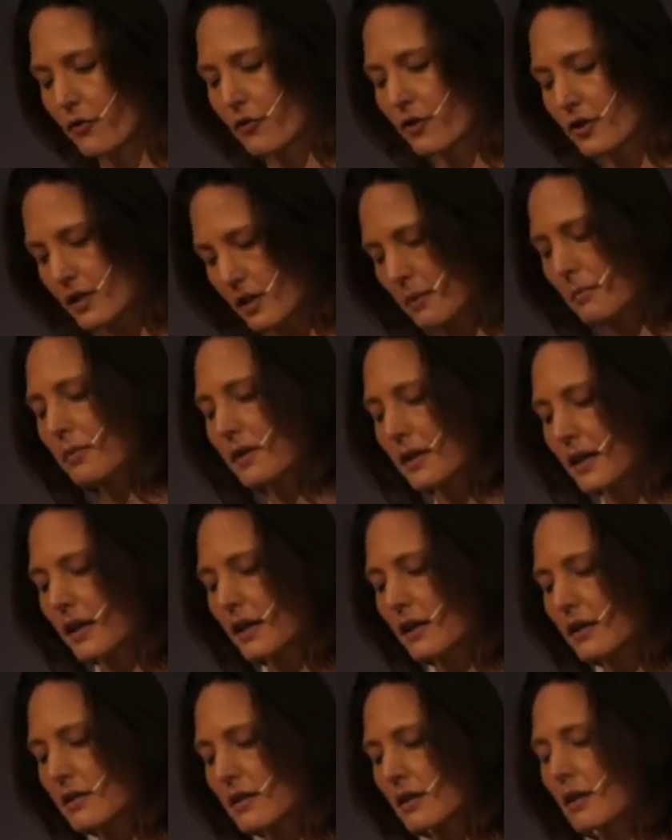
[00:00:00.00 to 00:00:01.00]
For some
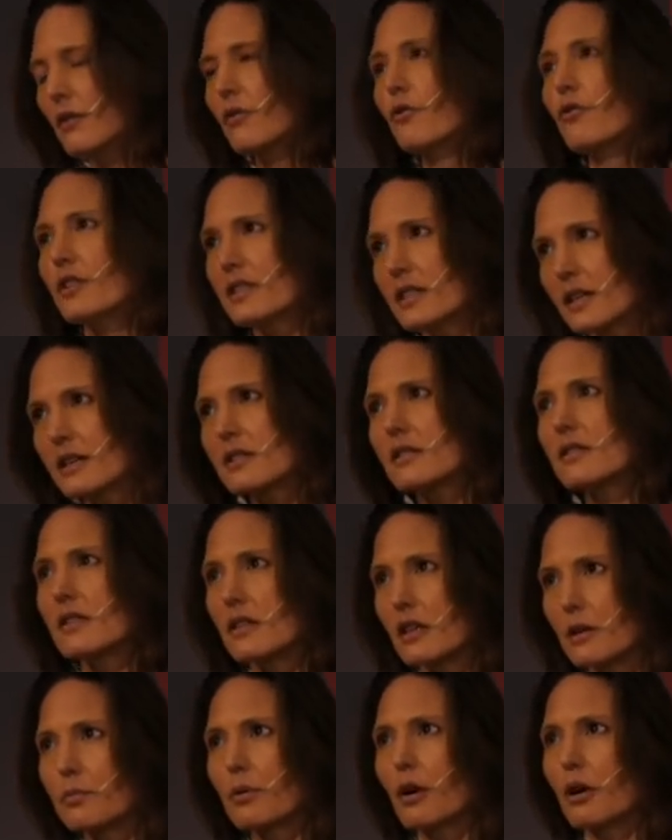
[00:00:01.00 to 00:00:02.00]
things, physics is
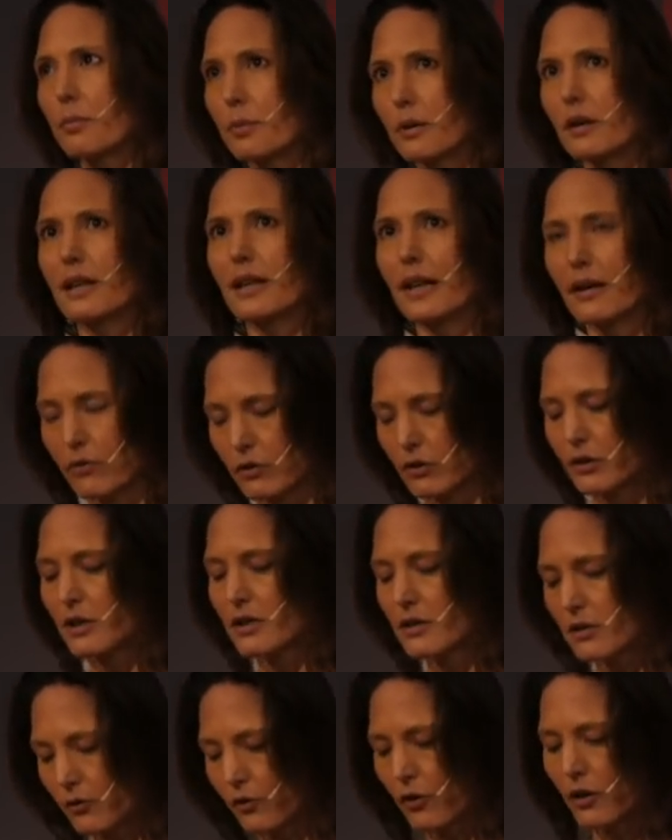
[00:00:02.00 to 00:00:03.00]
the appropriate level. You
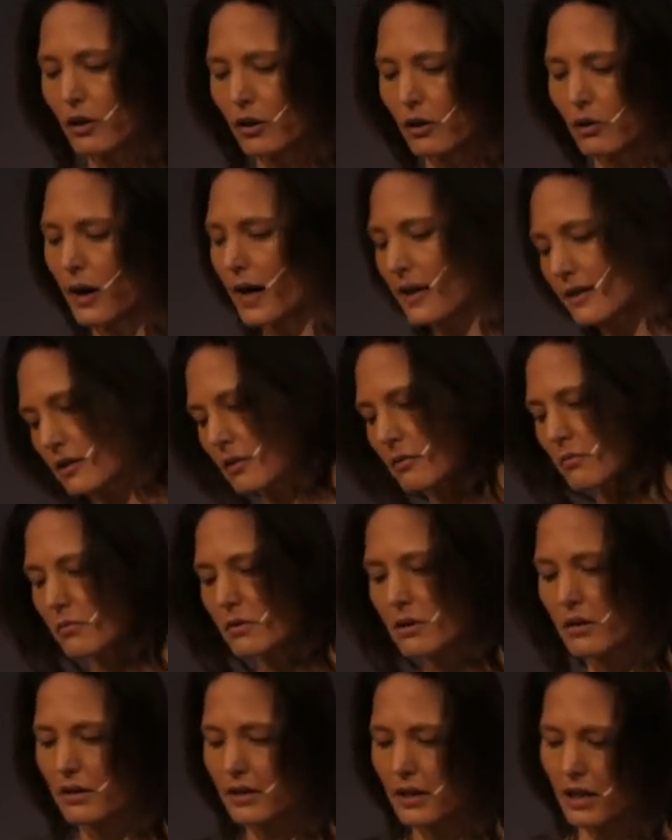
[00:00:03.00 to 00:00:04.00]
need to follow
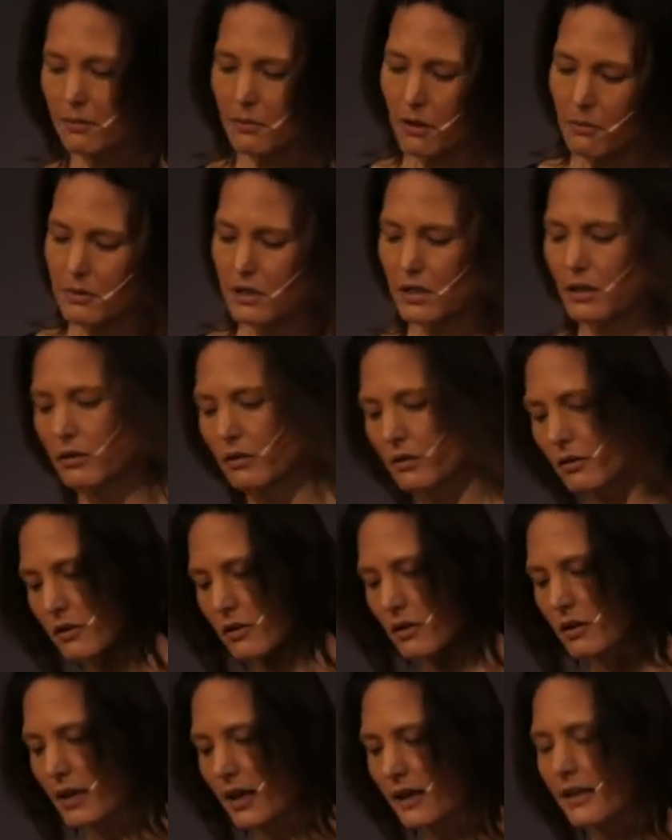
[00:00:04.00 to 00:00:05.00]
atoms and think about
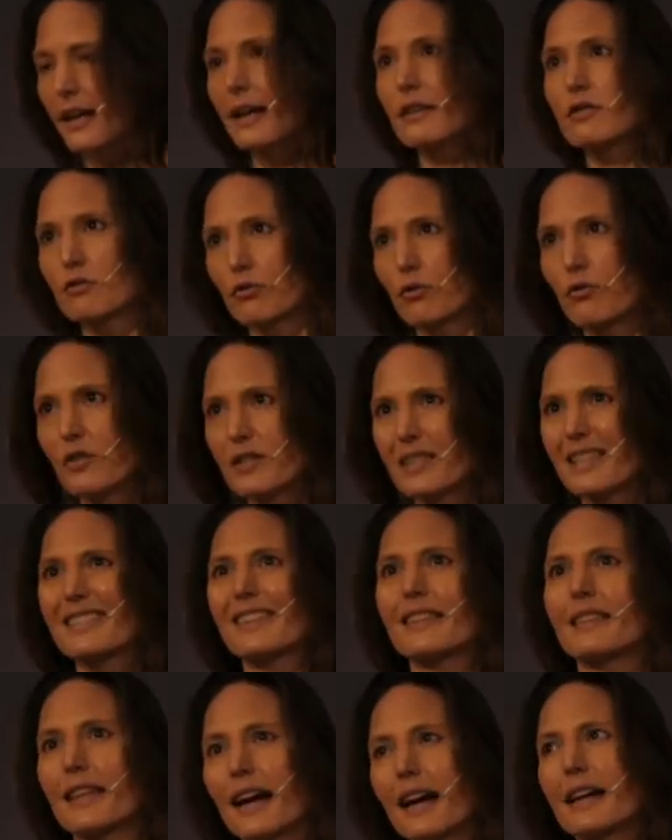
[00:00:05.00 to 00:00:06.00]
materials, and that's all
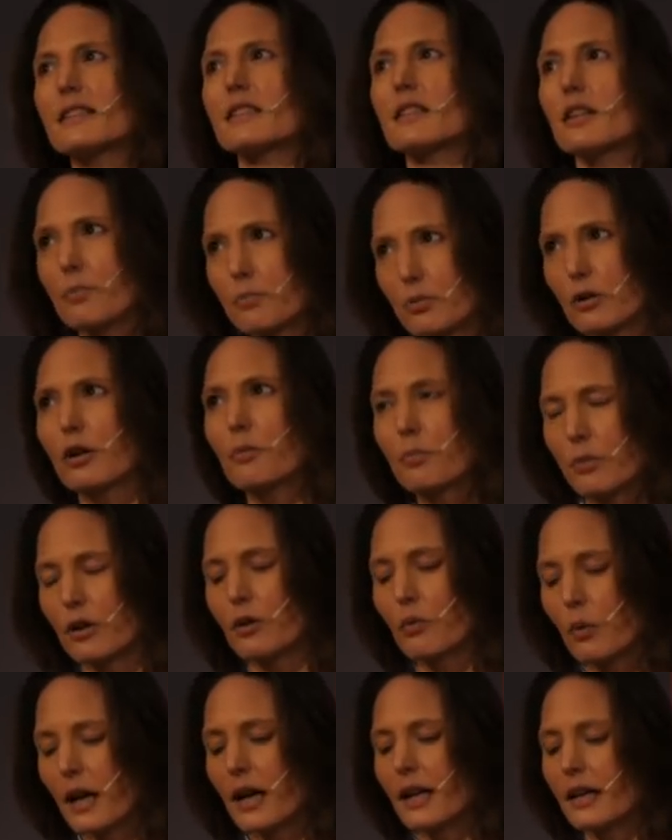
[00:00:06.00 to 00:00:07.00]
physics, and that is the
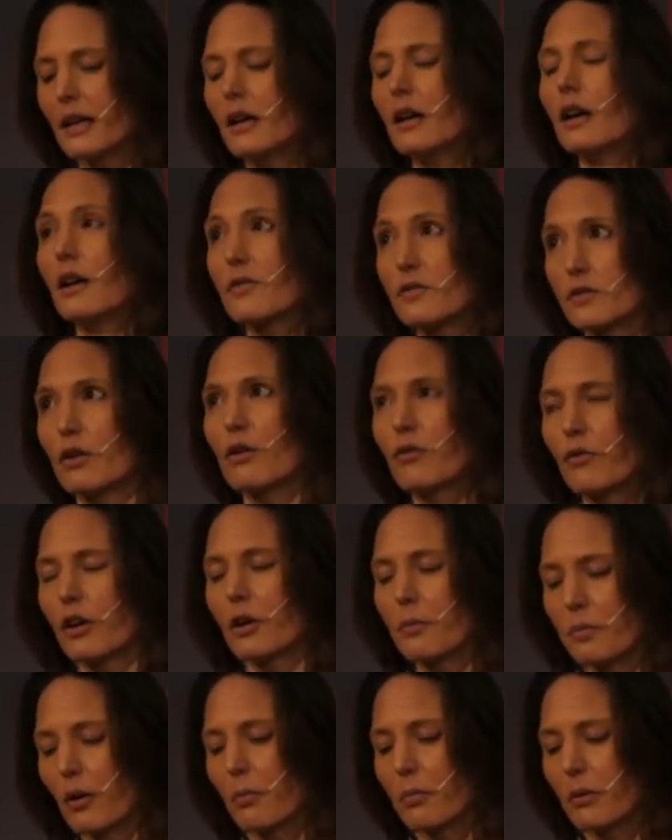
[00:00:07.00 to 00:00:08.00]
appropriate way of
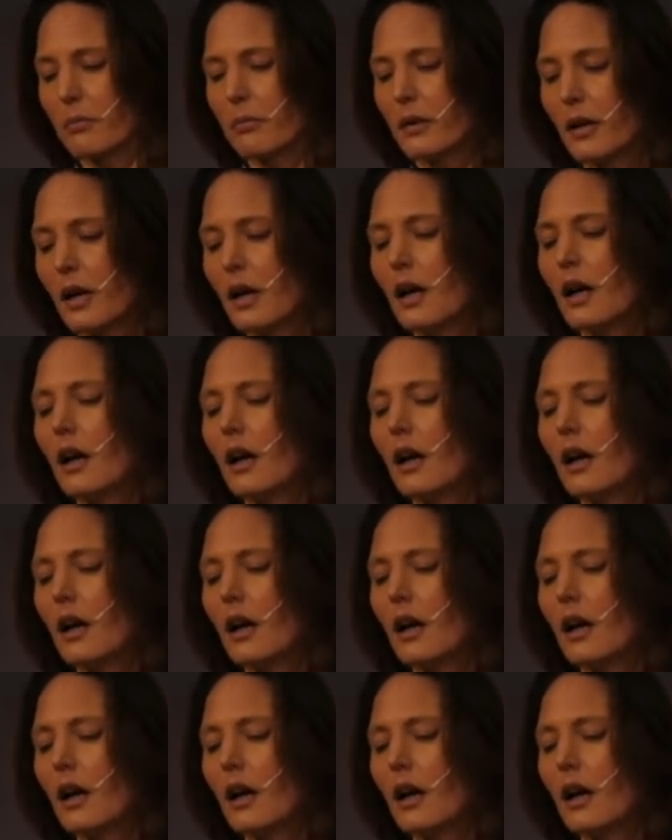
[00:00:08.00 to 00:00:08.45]
solving a problem.